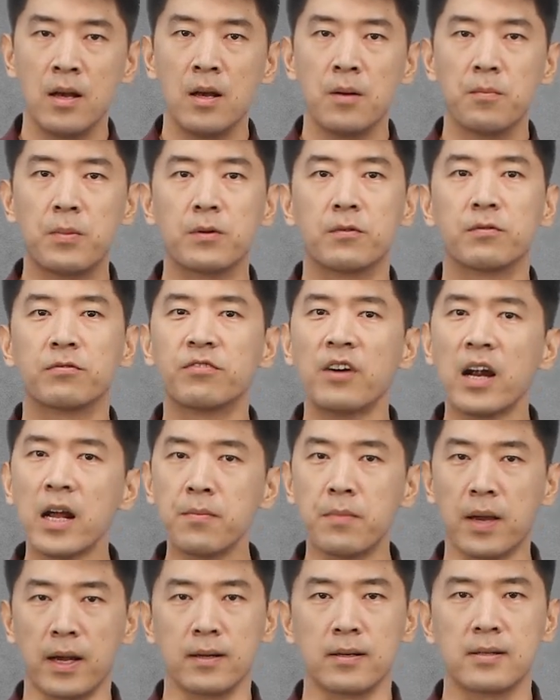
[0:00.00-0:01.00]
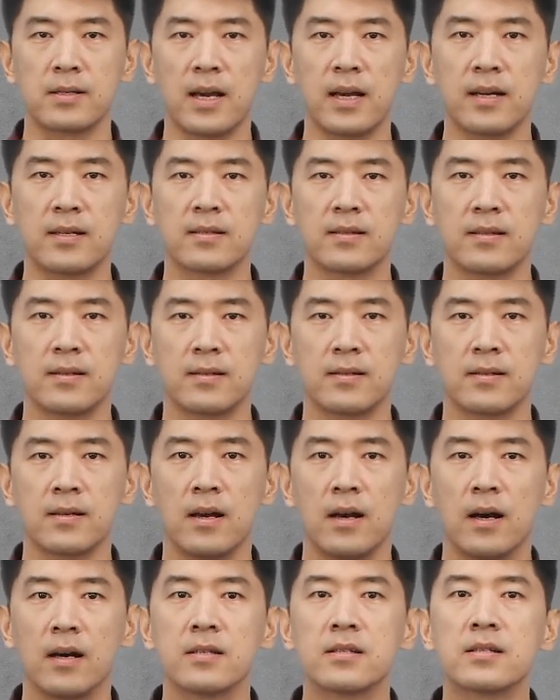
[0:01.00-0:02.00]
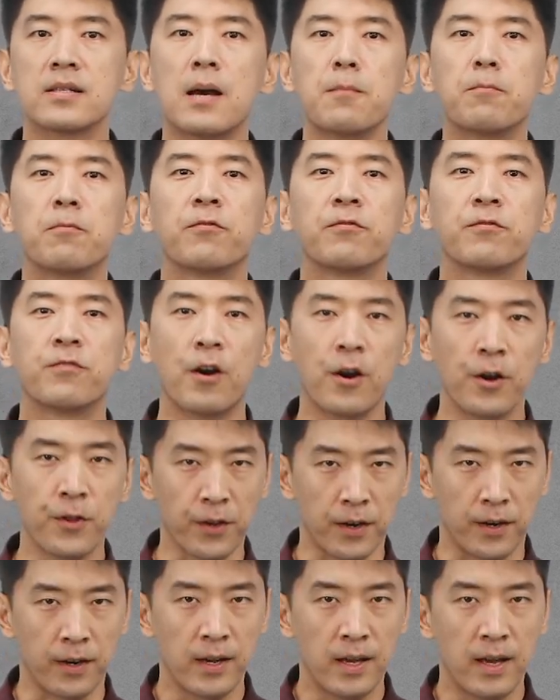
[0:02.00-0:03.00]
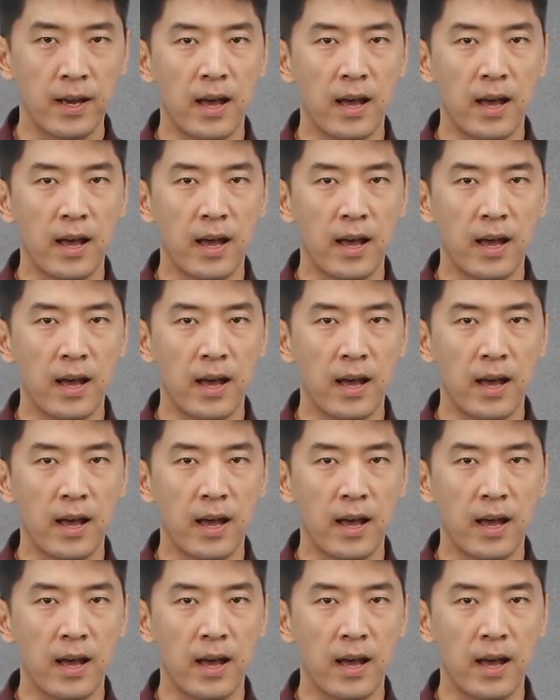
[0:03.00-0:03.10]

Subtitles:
But framing takes this a step further